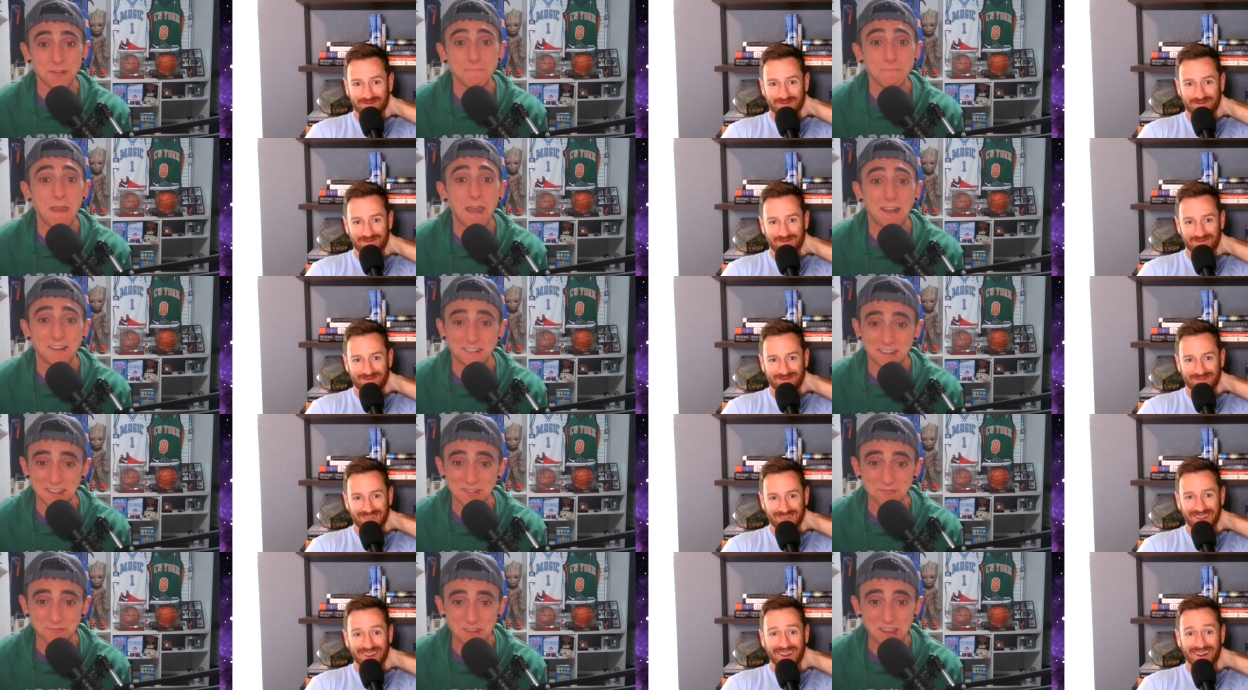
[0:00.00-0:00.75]

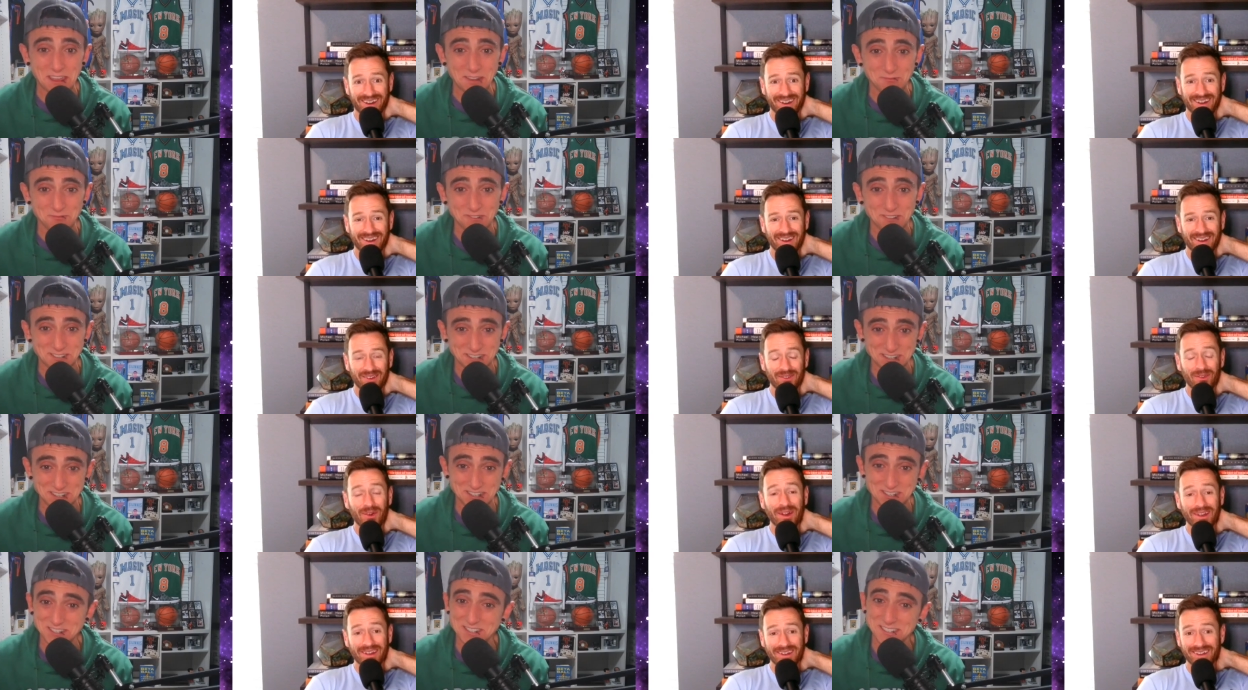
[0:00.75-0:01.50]
Speaker 1: rebounding yeah, rate, which
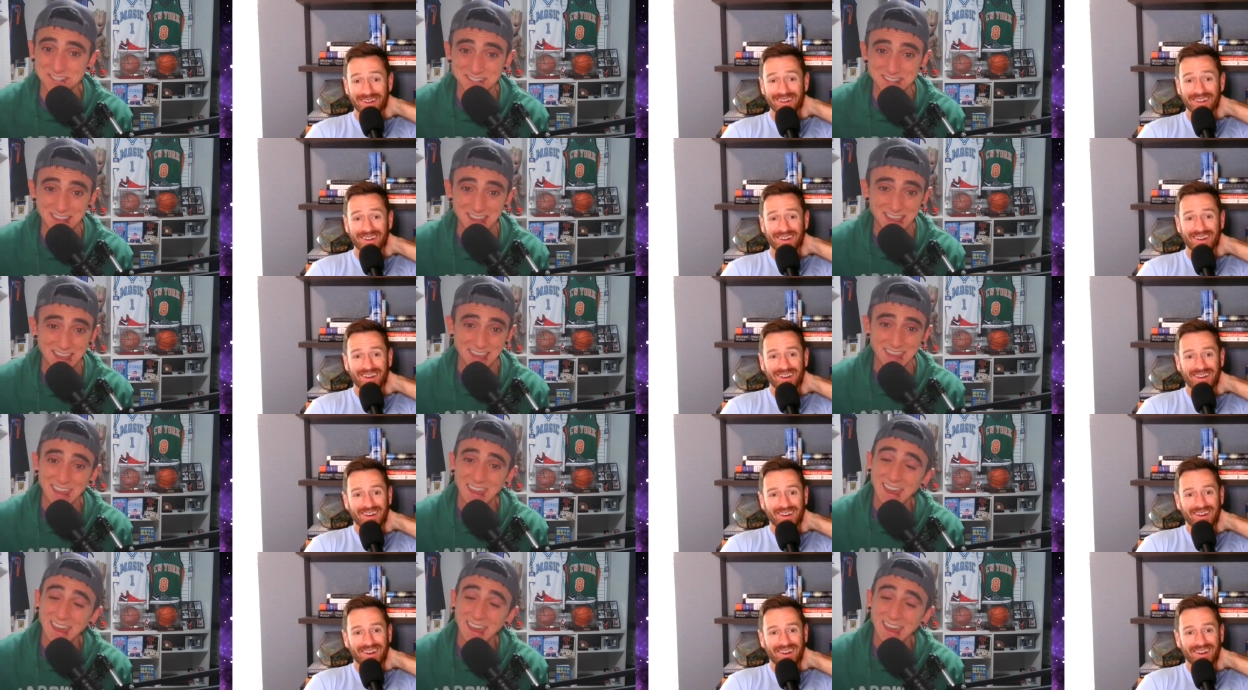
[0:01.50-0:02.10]
right. is just like